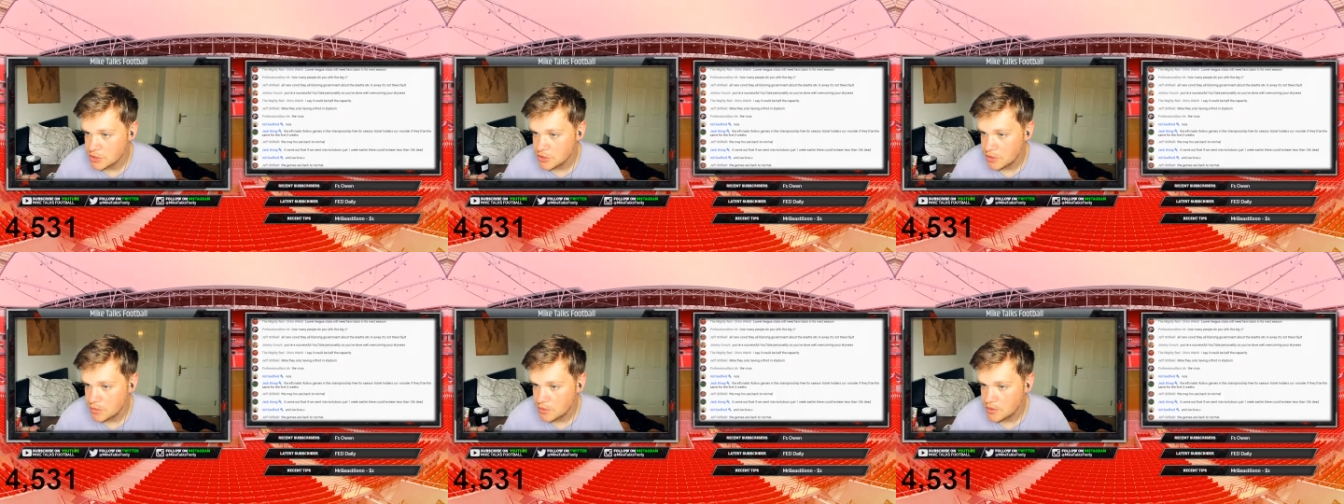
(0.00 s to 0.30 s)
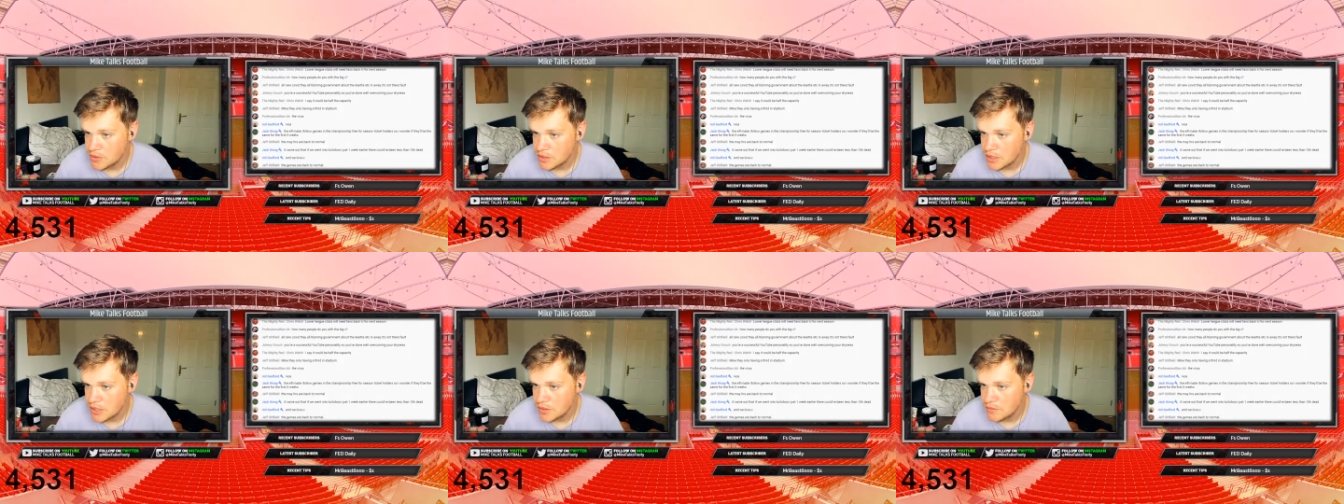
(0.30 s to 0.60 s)
so I
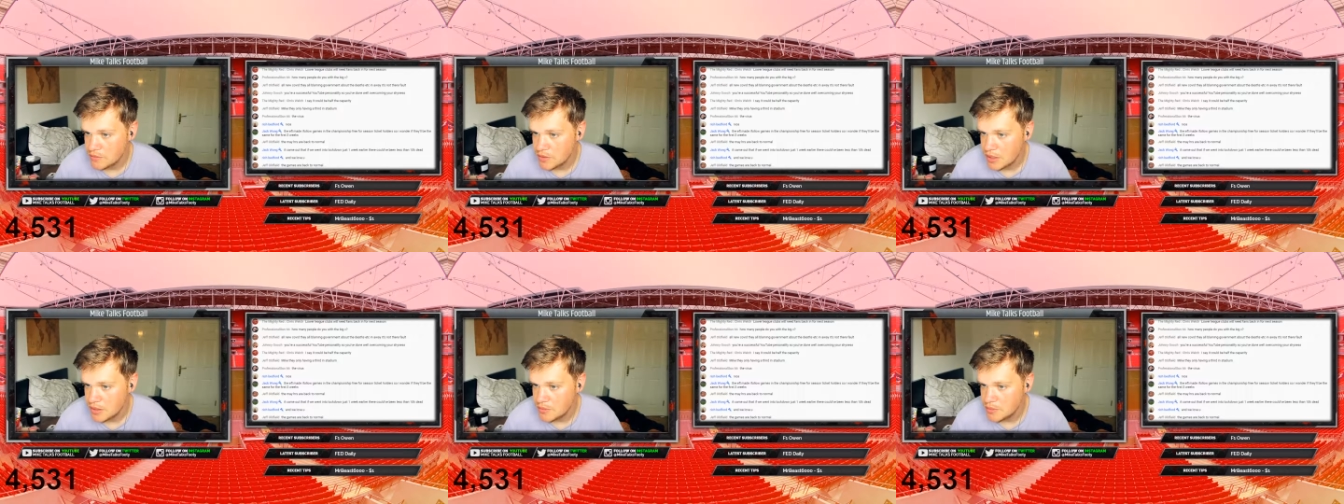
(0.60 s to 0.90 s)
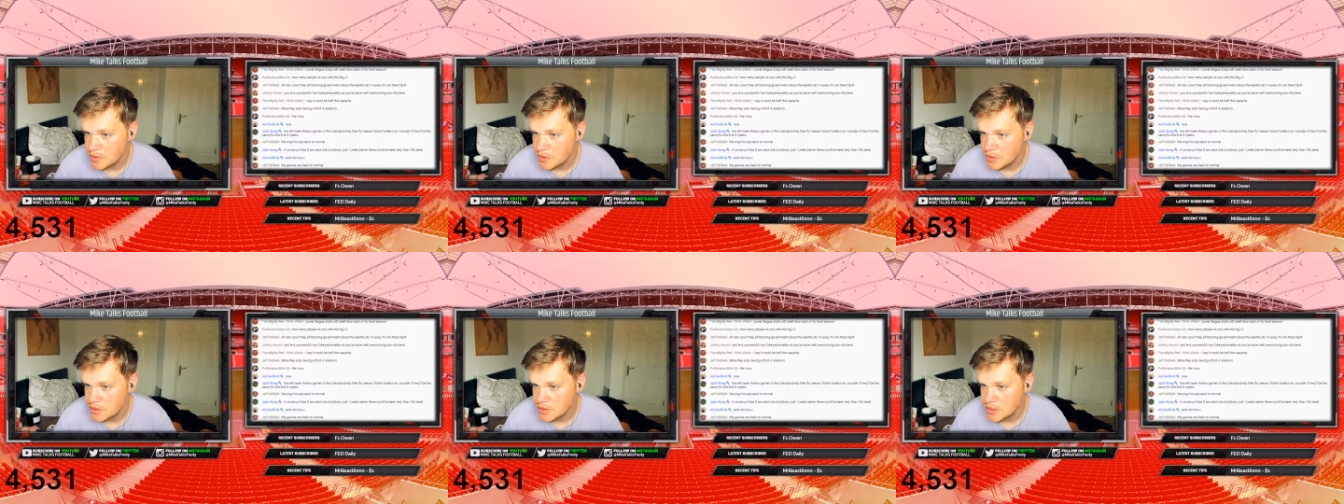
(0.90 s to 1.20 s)
wonder if they'll
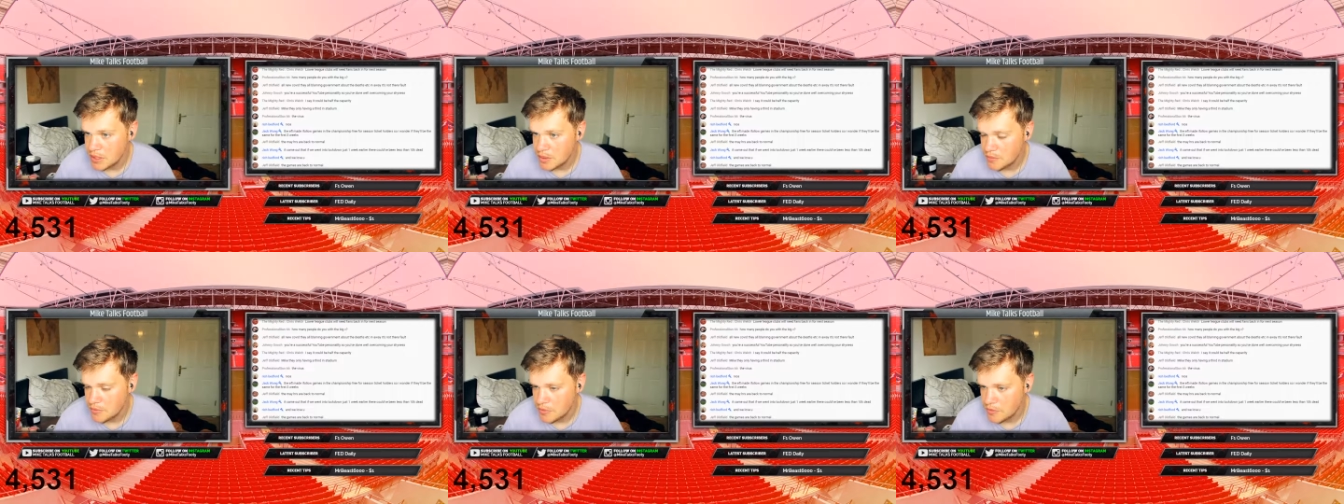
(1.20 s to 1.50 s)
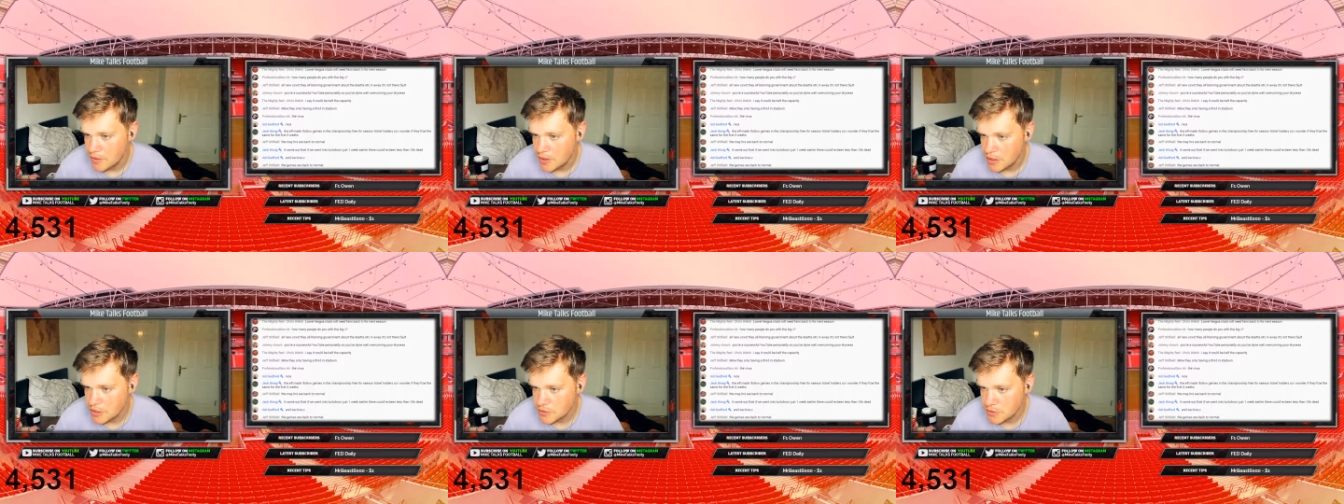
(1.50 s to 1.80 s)
be the same for the
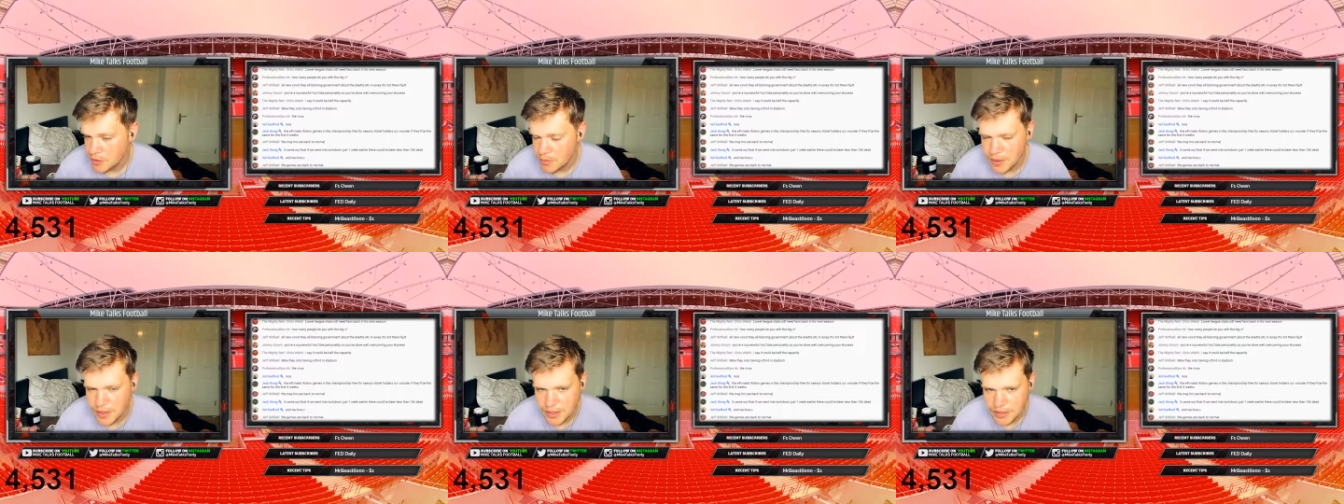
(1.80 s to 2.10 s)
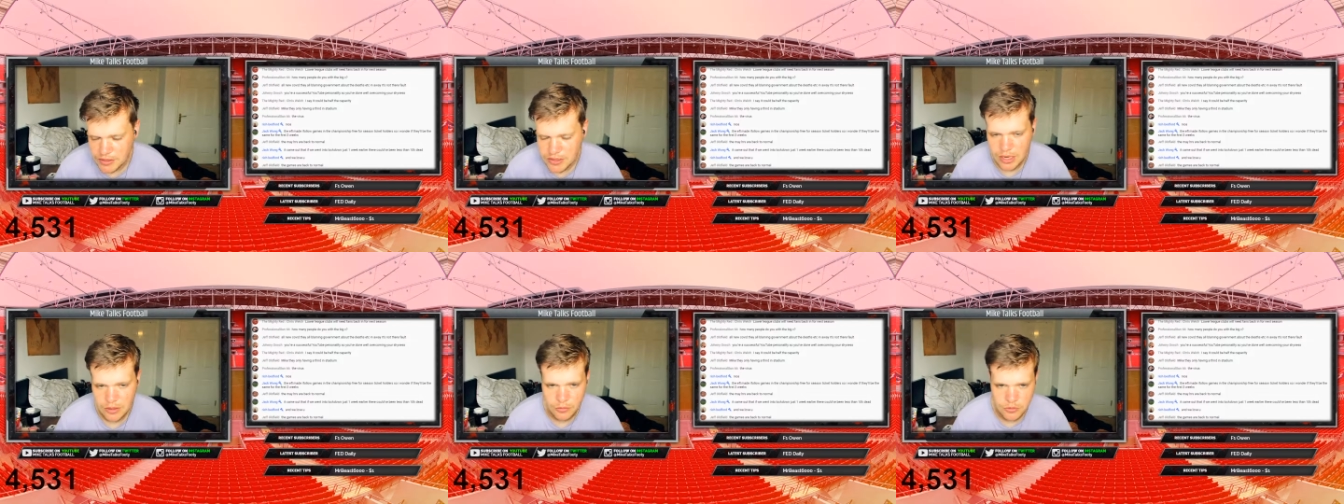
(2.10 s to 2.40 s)
first 3
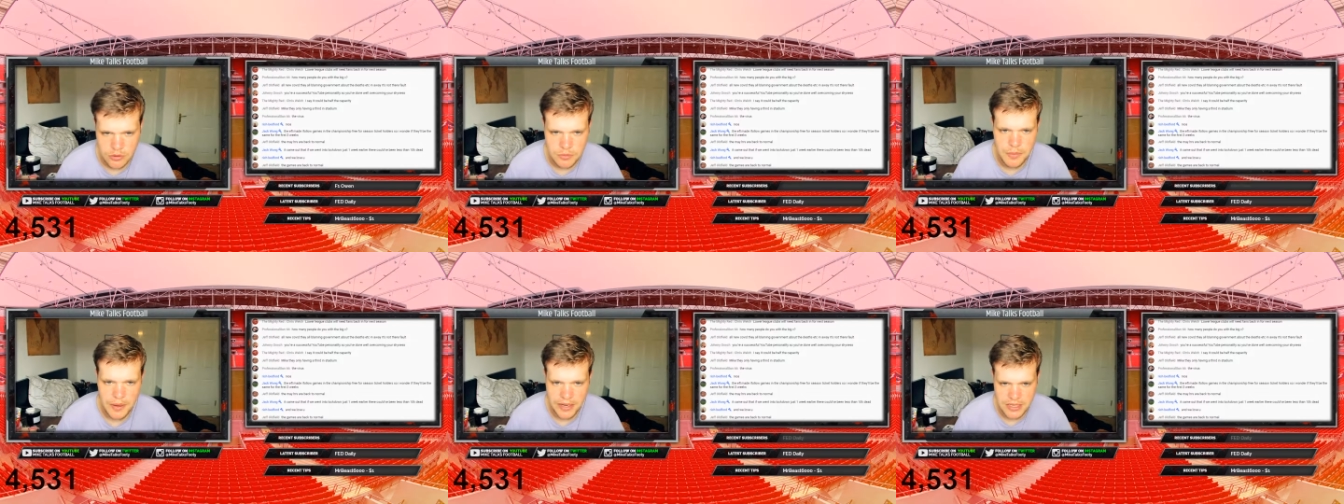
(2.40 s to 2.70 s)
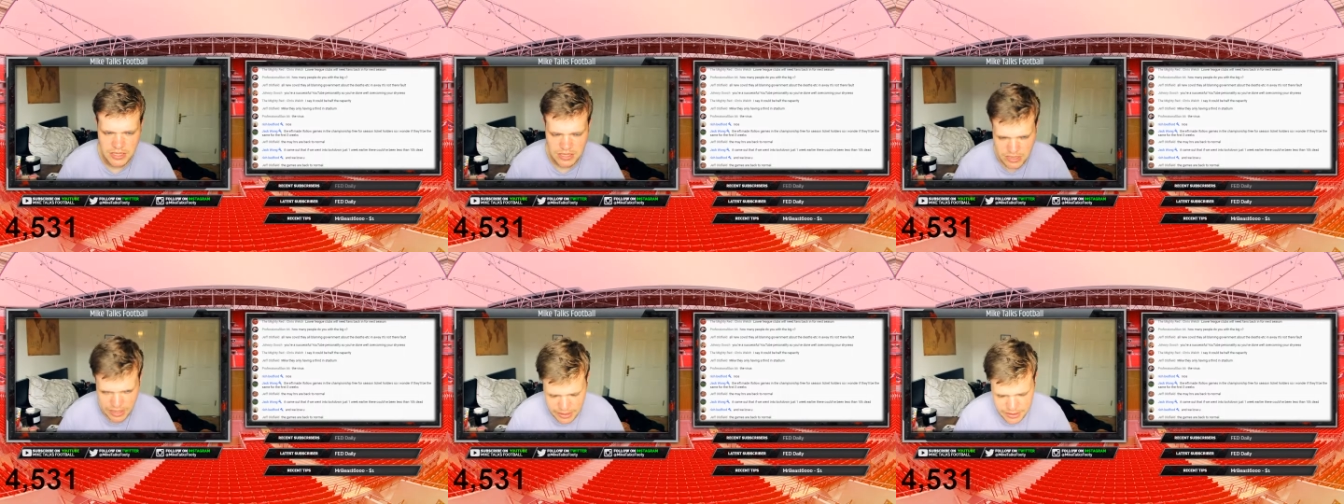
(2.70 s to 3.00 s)
weeks. That would
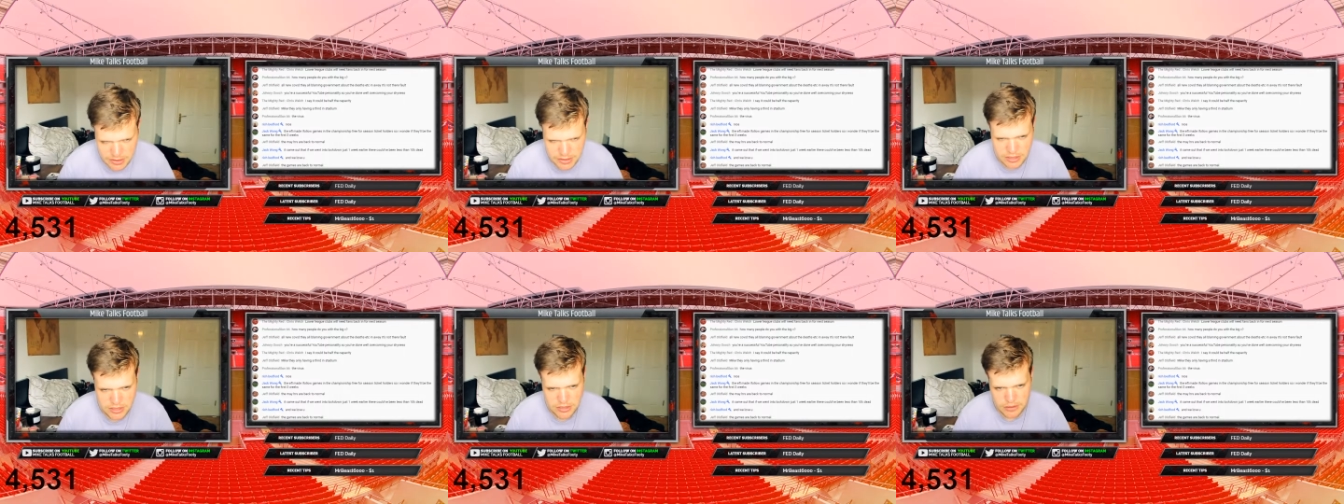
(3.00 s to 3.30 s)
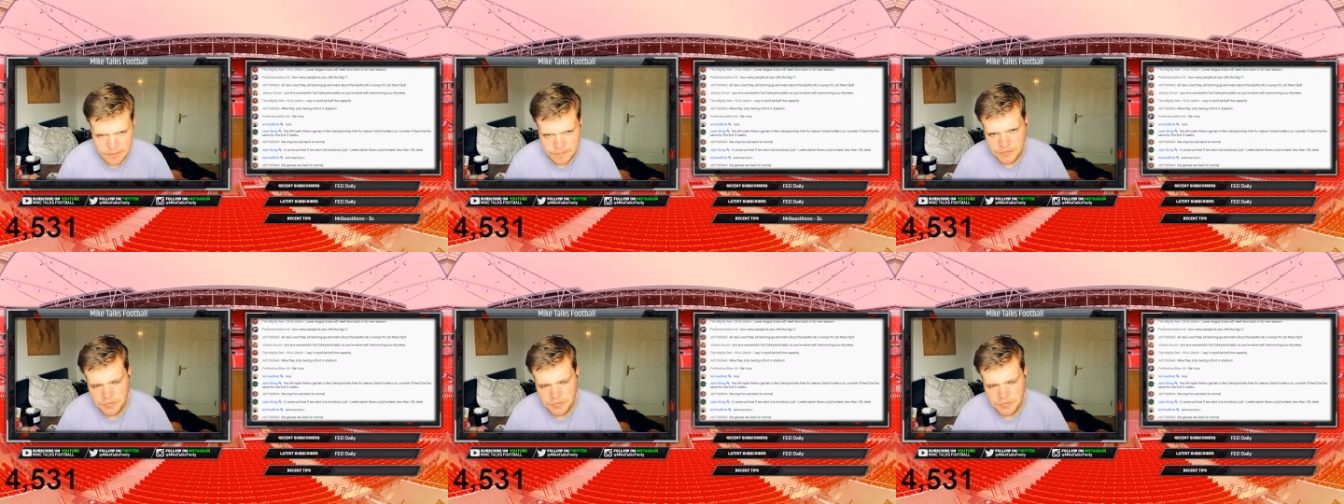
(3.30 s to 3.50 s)
make sense,